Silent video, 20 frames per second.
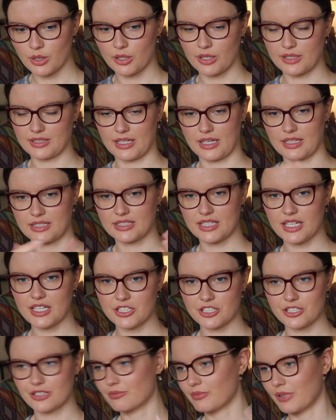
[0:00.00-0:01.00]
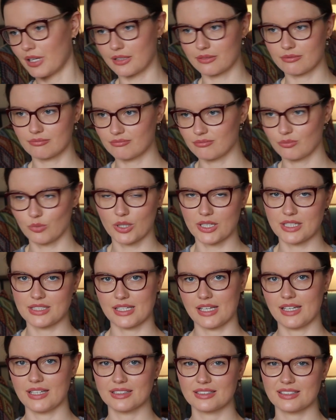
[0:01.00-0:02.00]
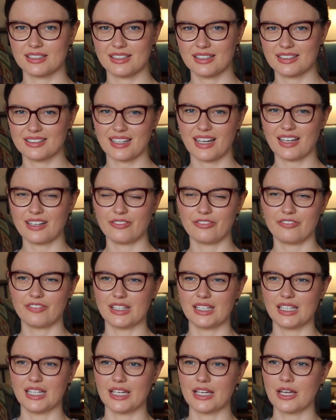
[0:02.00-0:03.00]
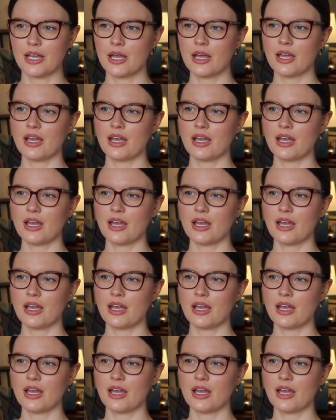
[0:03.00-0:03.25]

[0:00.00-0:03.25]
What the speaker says: Is that a stitch? Like, what is it? It's kind of fiddly.